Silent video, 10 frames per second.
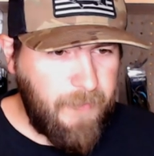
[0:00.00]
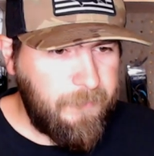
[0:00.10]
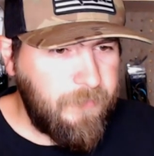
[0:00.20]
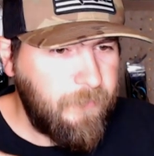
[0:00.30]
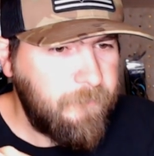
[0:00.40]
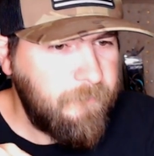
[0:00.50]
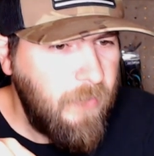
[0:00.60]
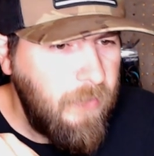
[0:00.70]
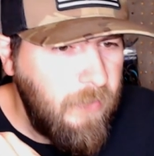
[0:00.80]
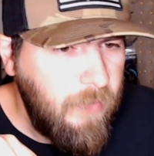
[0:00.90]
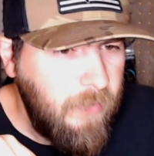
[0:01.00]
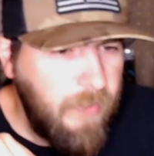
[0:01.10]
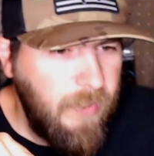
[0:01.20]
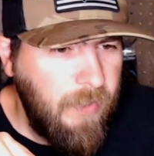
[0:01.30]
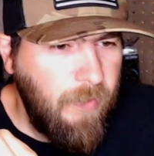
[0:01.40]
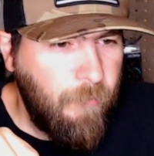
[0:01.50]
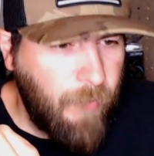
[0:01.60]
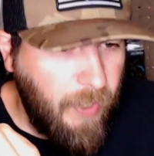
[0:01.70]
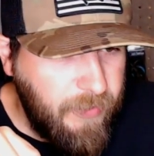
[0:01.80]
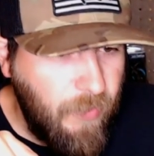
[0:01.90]
So,
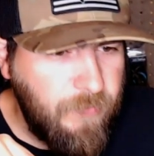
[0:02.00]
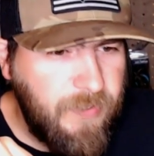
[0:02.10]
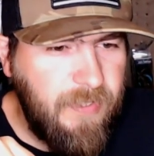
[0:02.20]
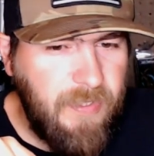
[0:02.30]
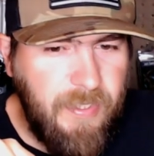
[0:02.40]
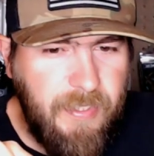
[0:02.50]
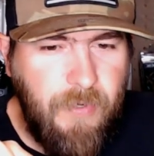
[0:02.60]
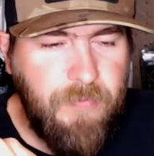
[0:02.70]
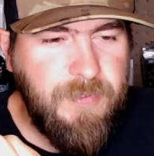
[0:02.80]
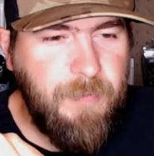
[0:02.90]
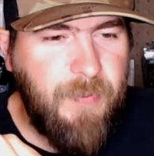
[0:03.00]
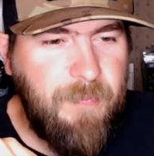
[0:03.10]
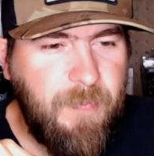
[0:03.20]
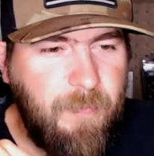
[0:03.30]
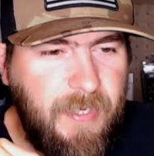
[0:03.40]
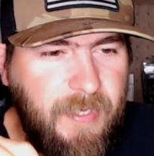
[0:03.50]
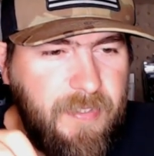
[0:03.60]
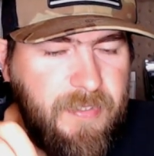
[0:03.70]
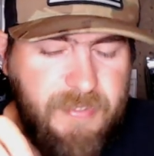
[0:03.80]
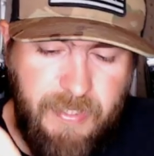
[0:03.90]
Pradco did let go of some people,
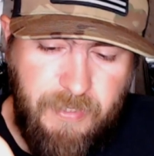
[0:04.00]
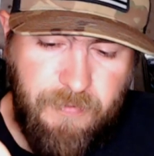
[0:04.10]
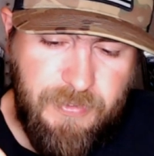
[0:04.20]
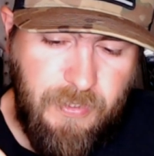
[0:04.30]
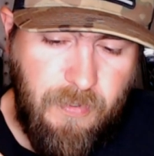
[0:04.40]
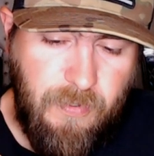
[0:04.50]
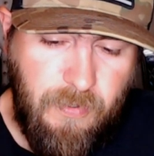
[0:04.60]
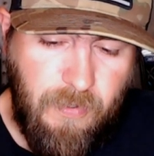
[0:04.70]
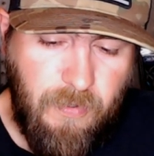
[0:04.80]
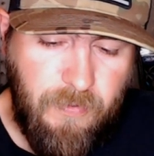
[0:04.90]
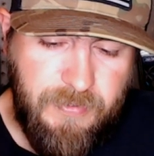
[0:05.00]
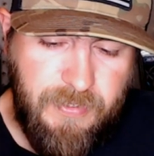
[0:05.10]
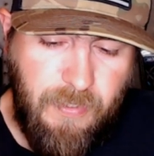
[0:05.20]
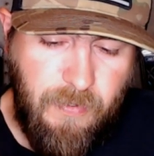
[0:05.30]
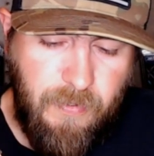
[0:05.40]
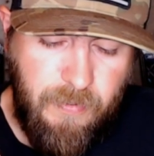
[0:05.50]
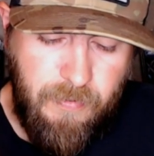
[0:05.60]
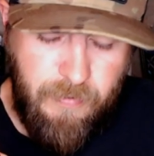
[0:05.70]
man. Zell's gone. Alton's gone.